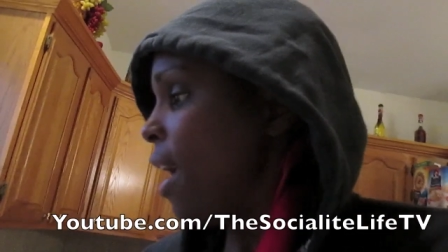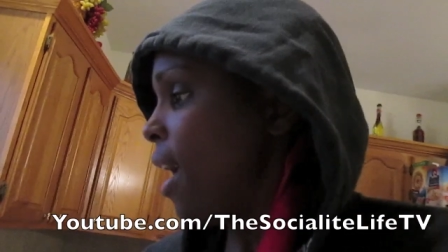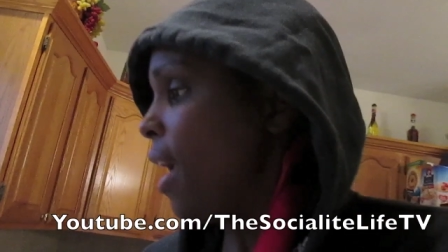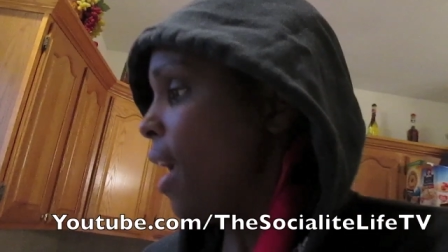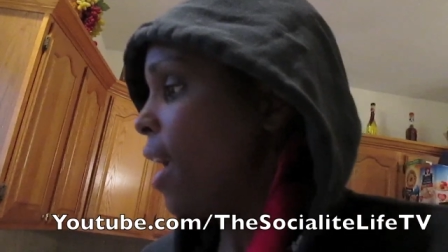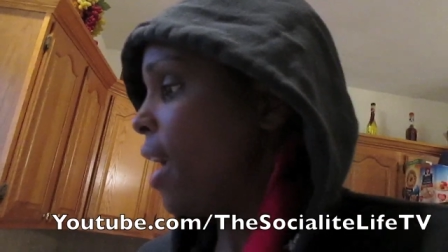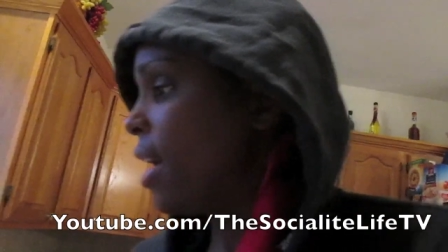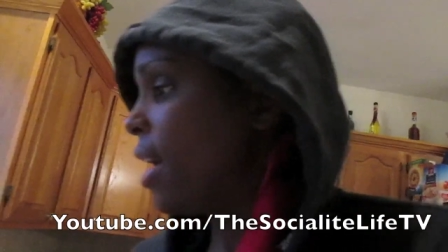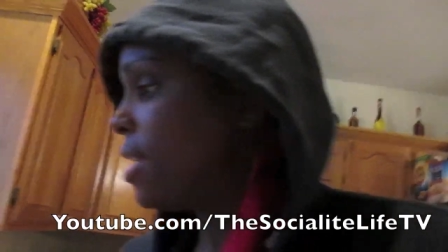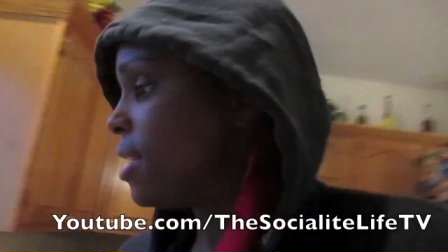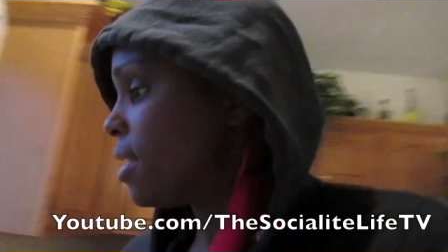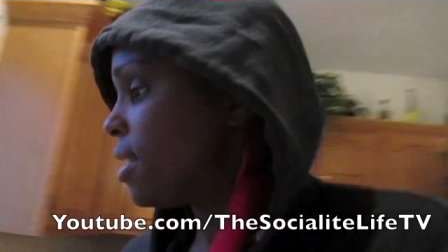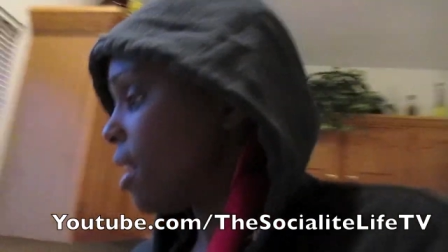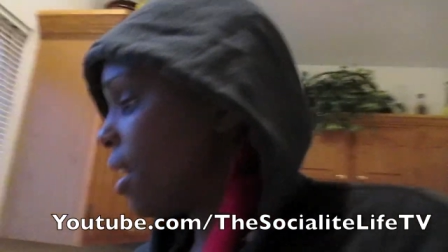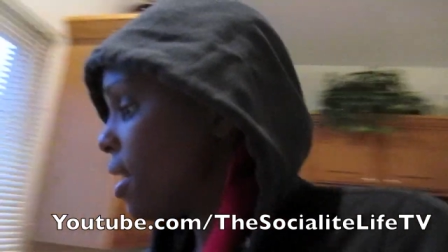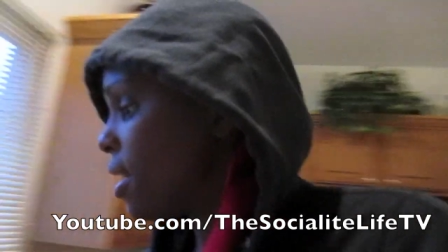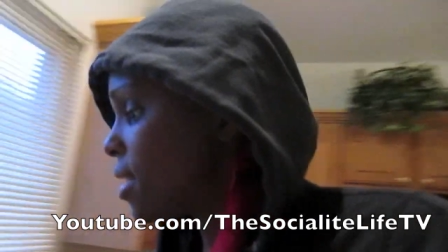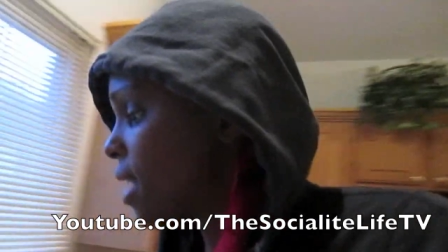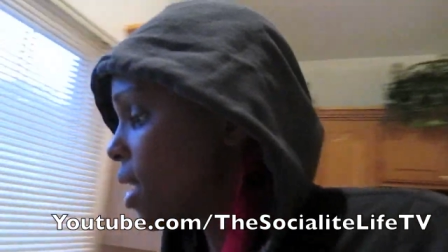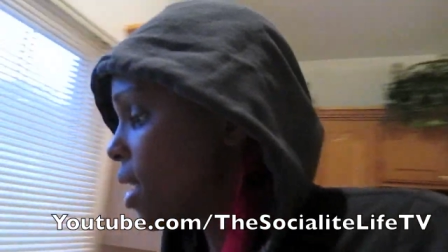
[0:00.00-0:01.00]
And
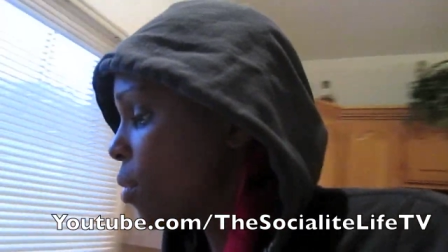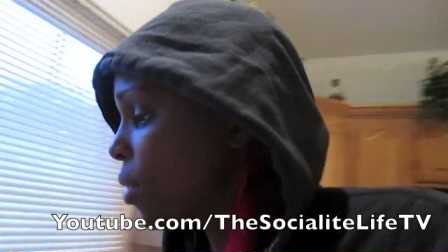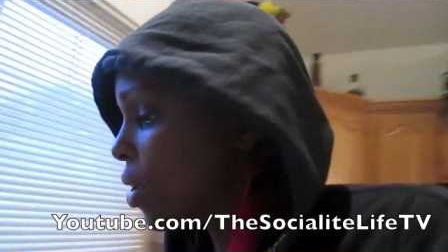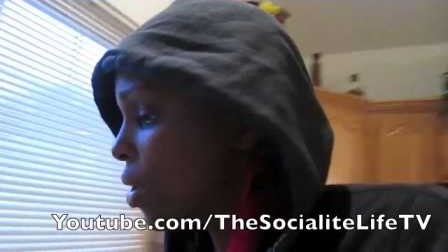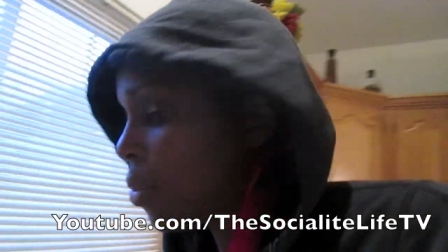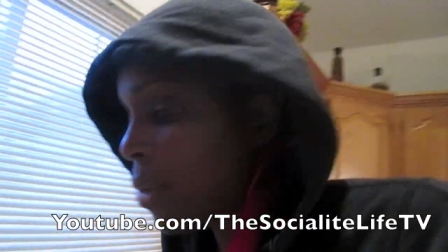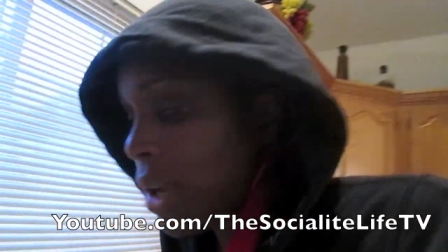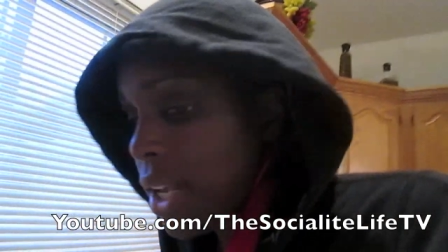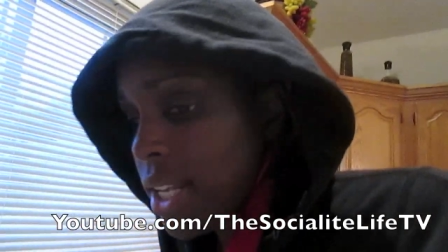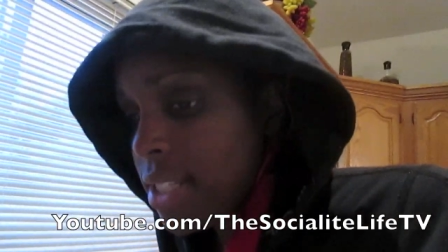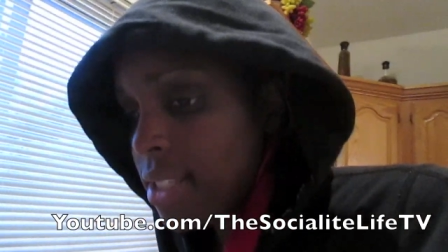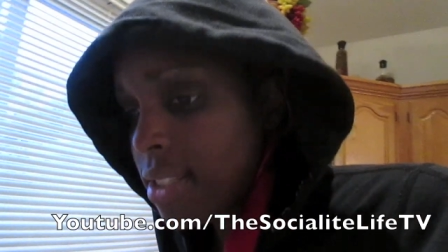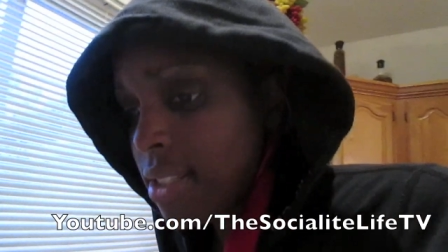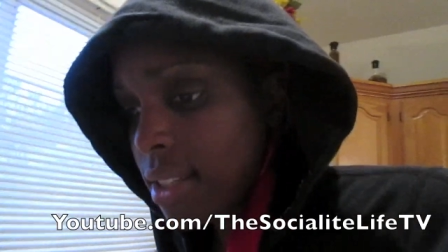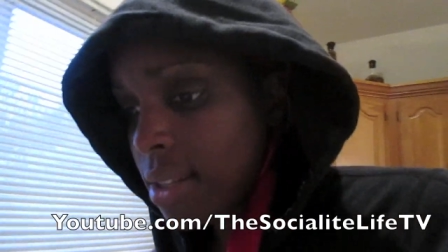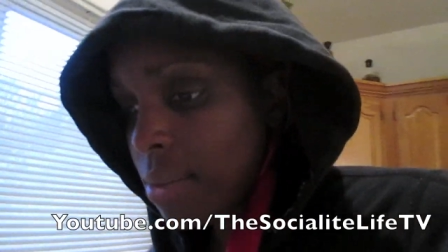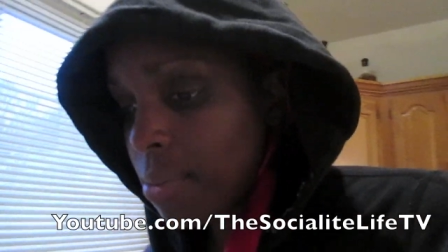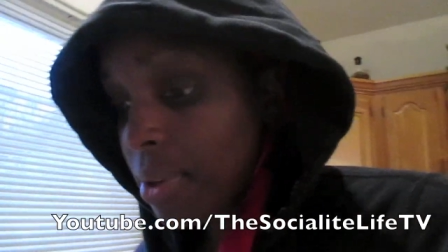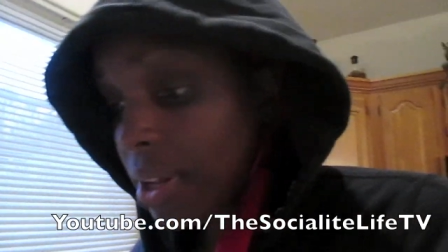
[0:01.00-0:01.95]
uh, so I didn't want to waste it.